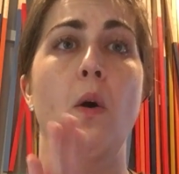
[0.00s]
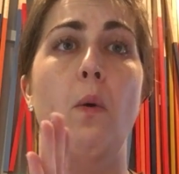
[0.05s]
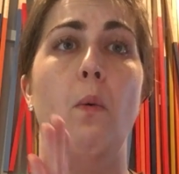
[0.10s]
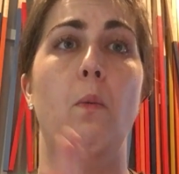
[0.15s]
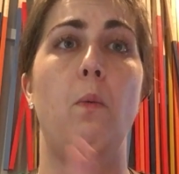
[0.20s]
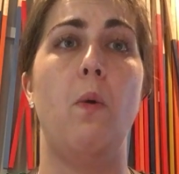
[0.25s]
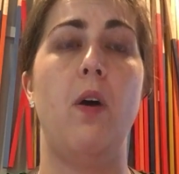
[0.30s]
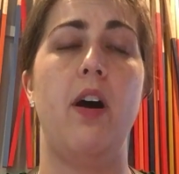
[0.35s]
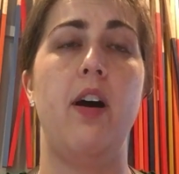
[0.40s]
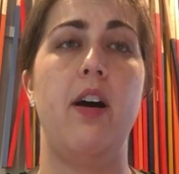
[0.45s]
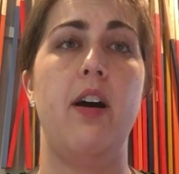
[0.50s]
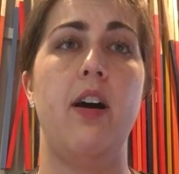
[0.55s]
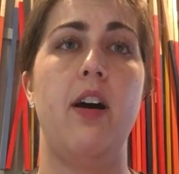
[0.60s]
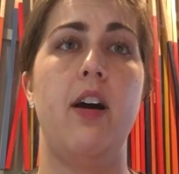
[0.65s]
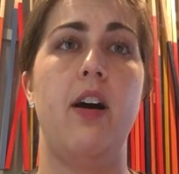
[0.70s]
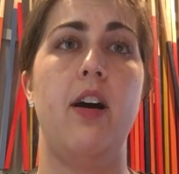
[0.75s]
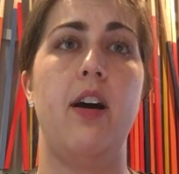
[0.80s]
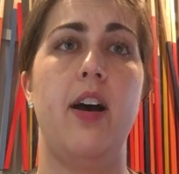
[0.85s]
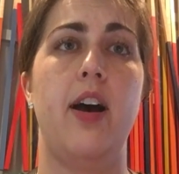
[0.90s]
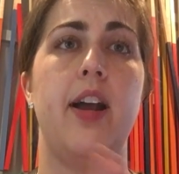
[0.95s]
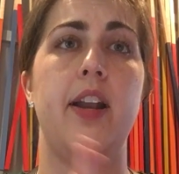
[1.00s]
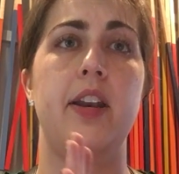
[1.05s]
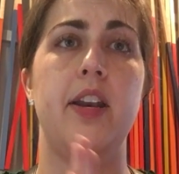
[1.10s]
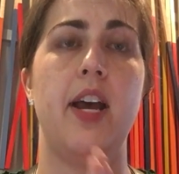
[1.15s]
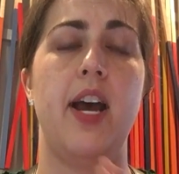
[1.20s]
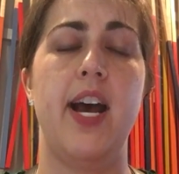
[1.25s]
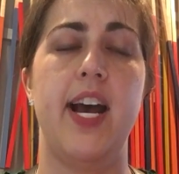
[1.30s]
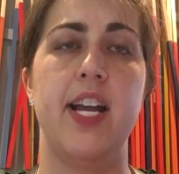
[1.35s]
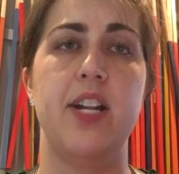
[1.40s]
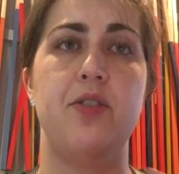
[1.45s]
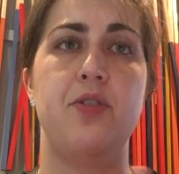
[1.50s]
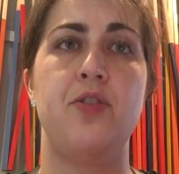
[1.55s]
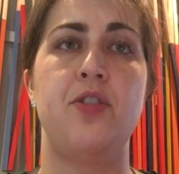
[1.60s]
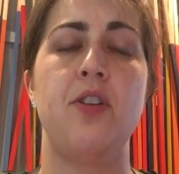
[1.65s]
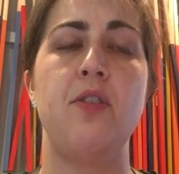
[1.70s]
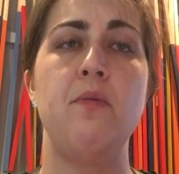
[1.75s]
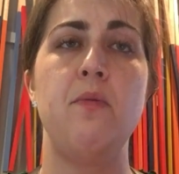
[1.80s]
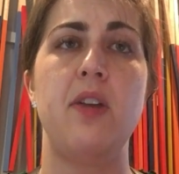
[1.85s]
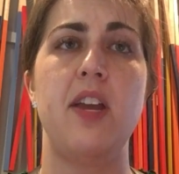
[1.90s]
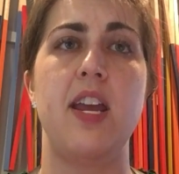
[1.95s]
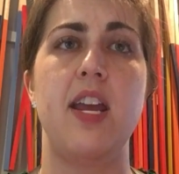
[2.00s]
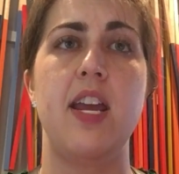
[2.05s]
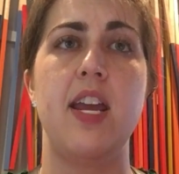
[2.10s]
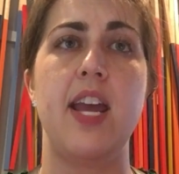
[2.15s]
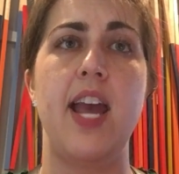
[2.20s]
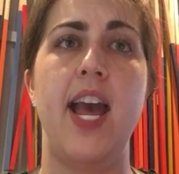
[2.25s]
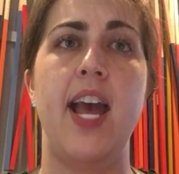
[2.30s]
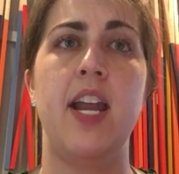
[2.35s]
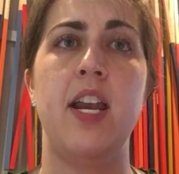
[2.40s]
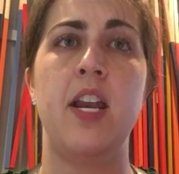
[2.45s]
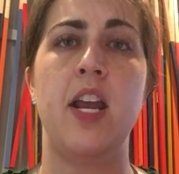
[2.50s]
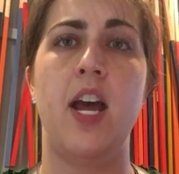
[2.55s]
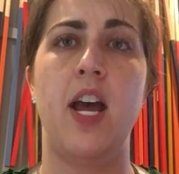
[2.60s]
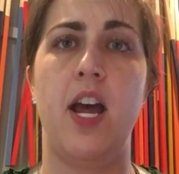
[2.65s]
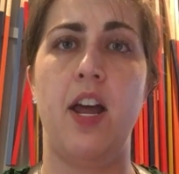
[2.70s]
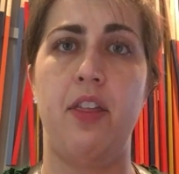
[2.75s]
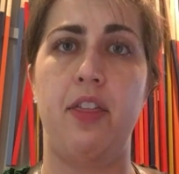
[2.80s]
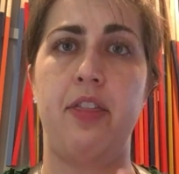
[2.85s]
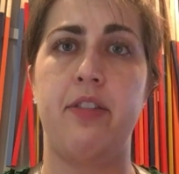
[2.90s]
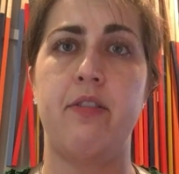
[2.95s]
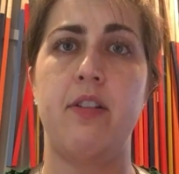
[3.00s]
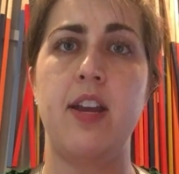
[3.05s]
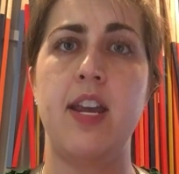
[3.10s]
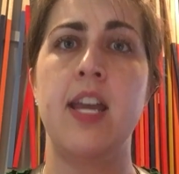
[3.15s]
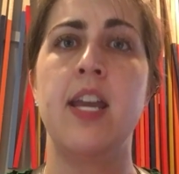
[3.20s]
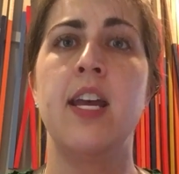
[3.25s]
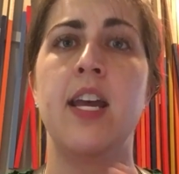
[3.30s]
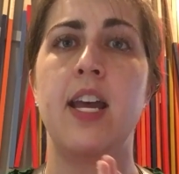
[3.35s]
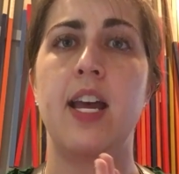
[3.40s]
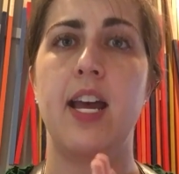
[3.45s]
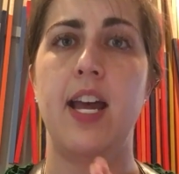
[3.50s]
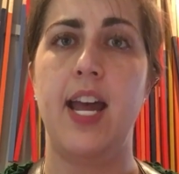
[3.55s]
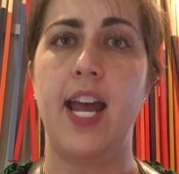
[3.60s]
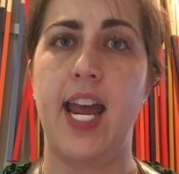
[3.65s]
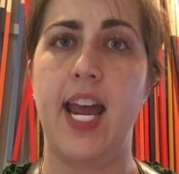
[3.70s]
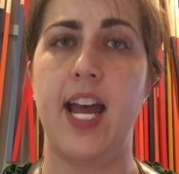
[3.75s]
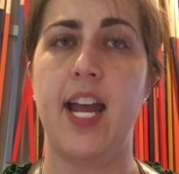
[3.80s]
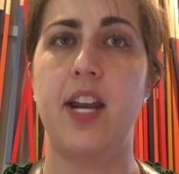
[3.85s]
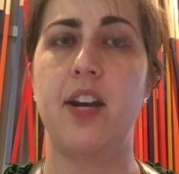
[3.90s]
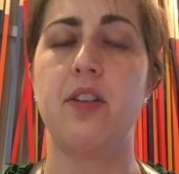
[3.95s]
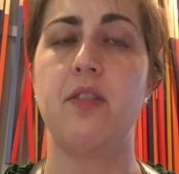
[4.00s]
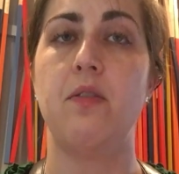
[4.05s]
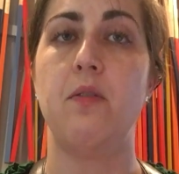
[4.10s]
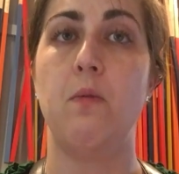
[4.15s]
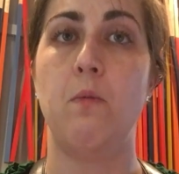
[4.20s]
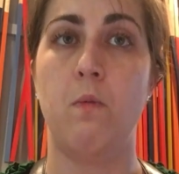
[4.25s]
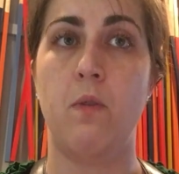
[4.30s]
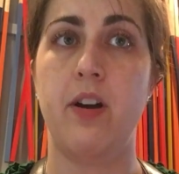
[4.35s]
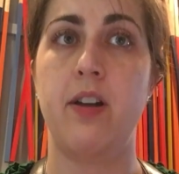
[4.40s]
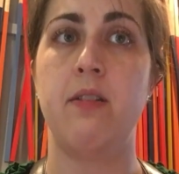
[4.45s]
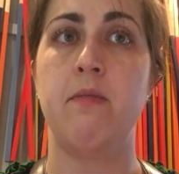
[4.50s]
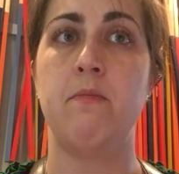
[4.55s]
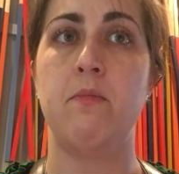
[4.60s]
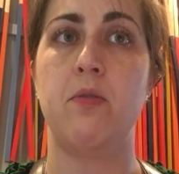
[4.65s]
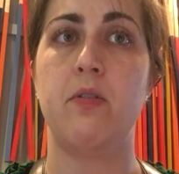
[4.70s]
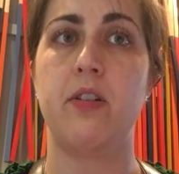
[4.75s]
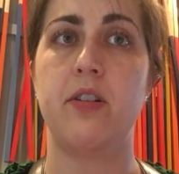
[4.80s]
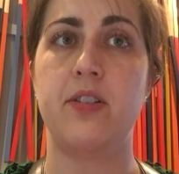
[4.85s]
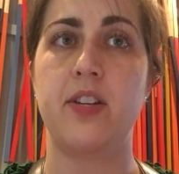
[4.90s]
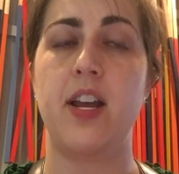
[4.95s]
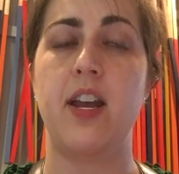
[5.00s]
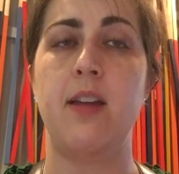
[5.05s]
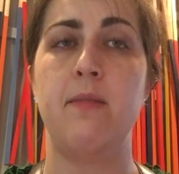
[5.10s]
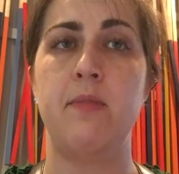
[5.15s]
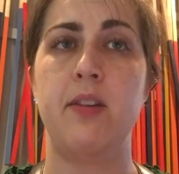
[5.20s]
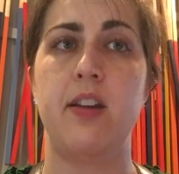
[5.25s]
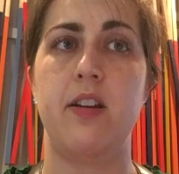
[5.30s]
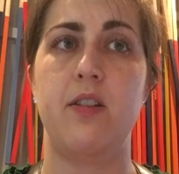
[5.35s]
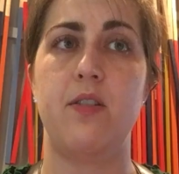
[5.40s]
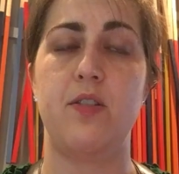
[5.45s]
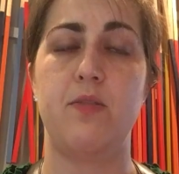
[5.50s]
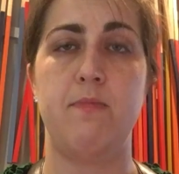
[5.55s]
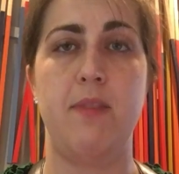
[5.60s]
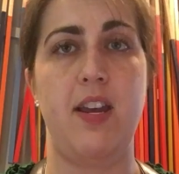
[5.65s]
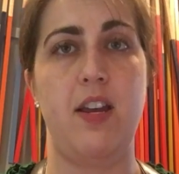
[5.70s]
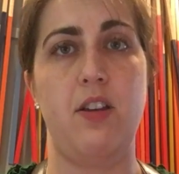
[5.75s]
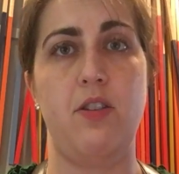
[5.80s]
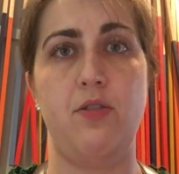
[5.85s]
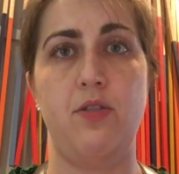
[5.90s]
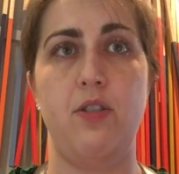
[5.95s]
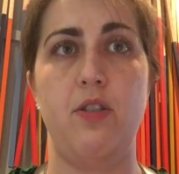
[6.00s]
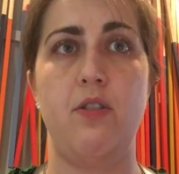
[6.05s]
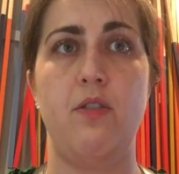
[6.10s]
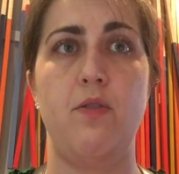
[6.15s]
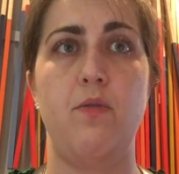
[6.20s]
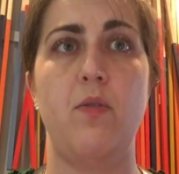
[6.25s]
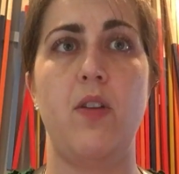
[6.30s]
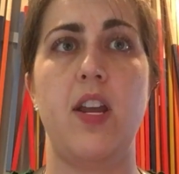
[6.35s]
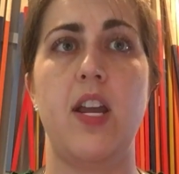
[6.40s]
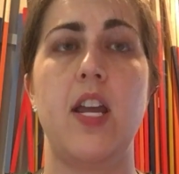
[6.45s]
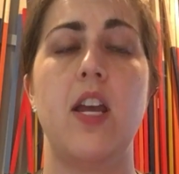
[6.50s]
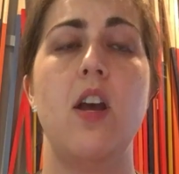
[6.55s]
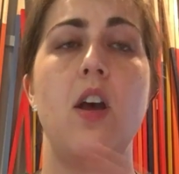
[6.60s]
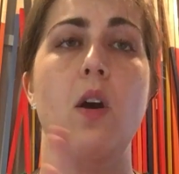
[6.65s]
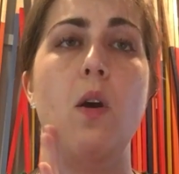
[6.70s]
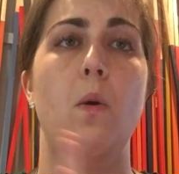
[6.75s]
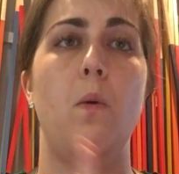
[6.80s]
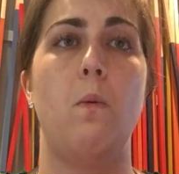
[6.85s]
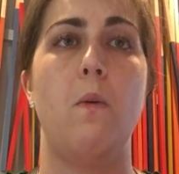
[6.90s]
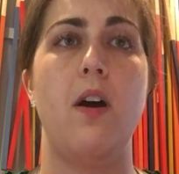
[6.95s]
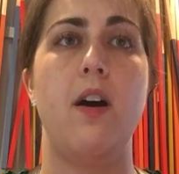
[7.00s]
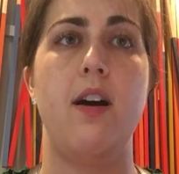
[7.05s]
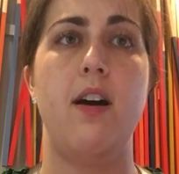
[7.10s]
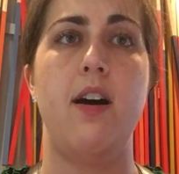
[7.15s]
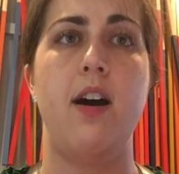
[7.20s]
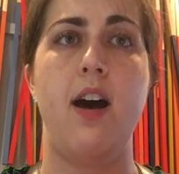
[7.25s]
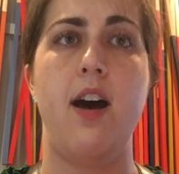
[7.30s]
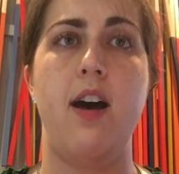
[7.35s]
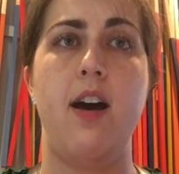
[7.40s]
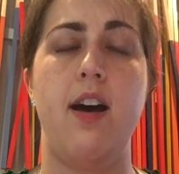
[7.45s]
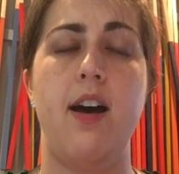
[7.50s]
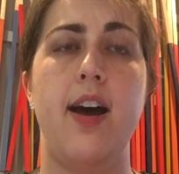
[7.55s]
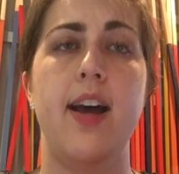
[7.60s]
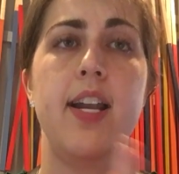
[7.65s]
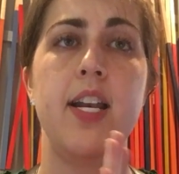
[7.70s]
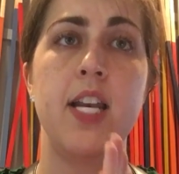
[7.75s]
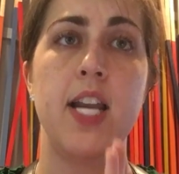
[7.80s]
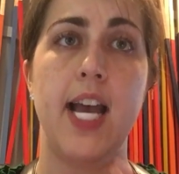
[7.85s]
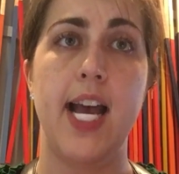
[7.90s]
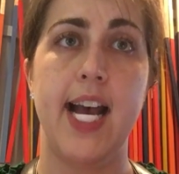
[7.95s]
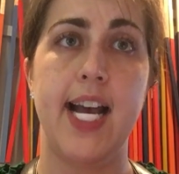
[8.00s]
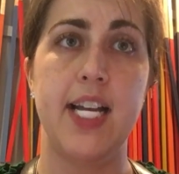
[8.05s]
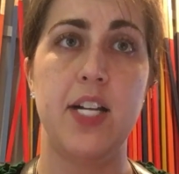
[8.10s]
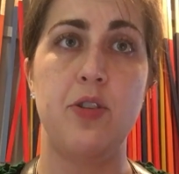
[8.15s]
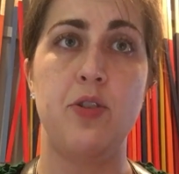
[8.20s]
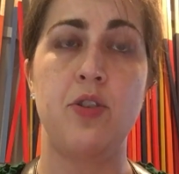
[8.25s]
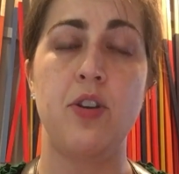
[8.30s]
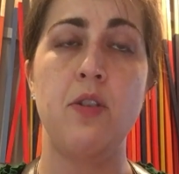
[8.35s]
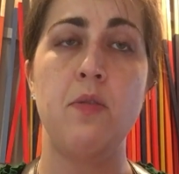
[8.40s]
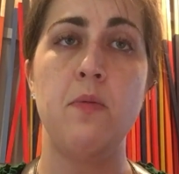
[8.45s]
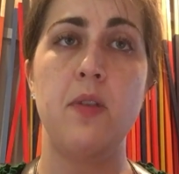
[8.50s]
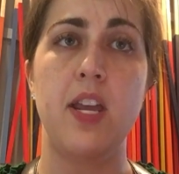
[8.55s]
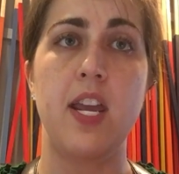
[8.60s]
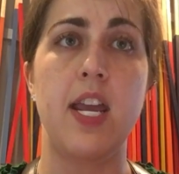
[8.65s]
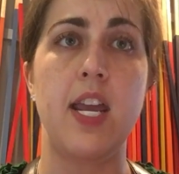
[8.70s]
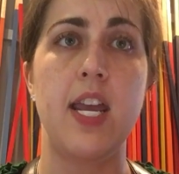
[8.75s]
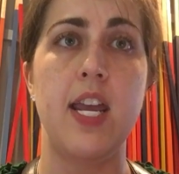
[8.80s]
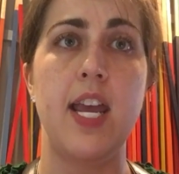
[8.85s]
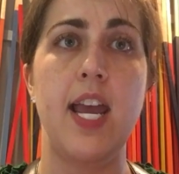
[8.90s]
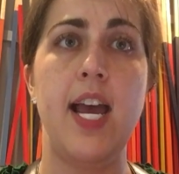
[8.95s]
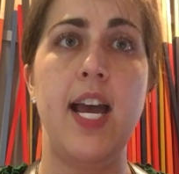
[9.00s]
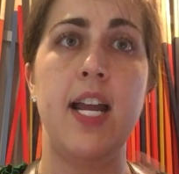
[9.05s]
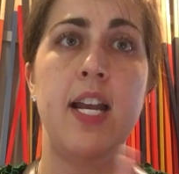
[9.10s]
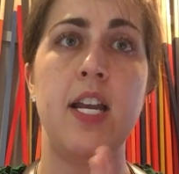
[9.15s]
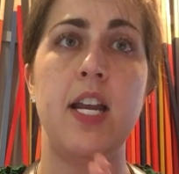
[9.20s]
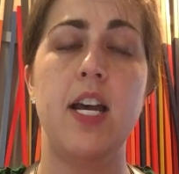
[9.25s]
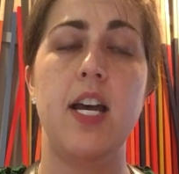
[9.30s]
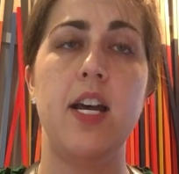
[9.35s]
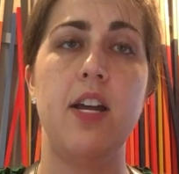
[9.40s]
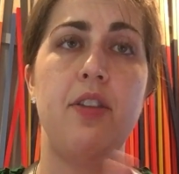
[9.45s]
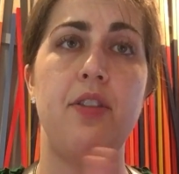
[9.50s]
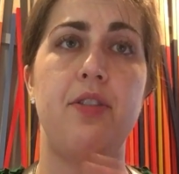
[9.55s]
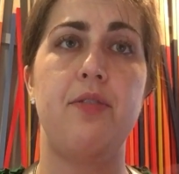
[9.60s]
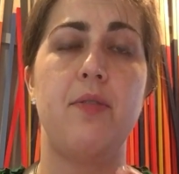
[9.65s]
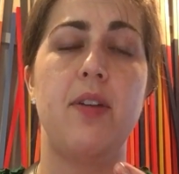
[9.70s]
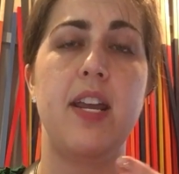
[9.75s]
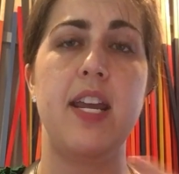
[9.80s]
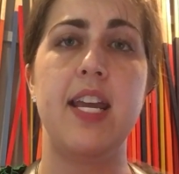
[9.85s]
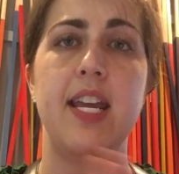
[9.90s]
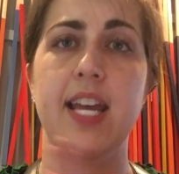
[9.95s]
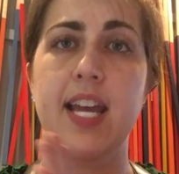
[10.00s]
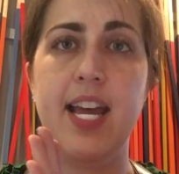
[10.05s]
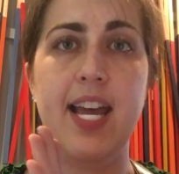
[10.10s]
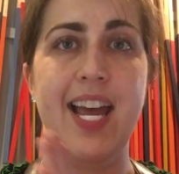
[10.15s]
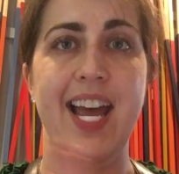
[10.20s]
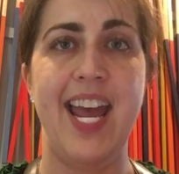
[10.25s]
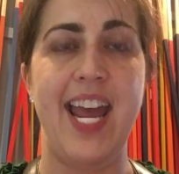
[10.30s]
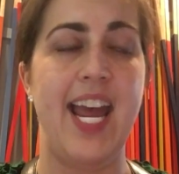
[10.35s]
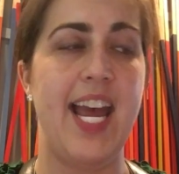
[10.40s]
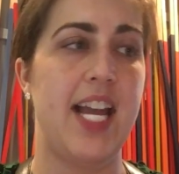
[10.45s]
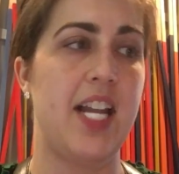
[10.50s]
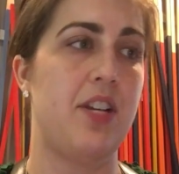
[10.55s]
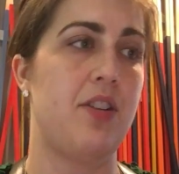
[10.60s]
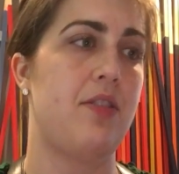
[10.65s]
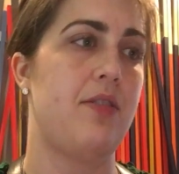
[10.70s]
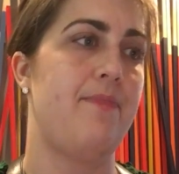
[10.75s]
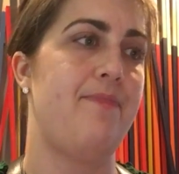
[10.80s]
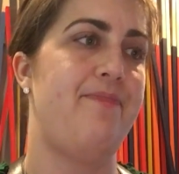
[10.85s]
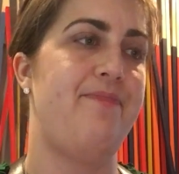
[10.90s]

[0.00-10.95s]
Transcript: 1, 2, and 3, and. One more time. Here's measure 3. 1, 2, and 3, and.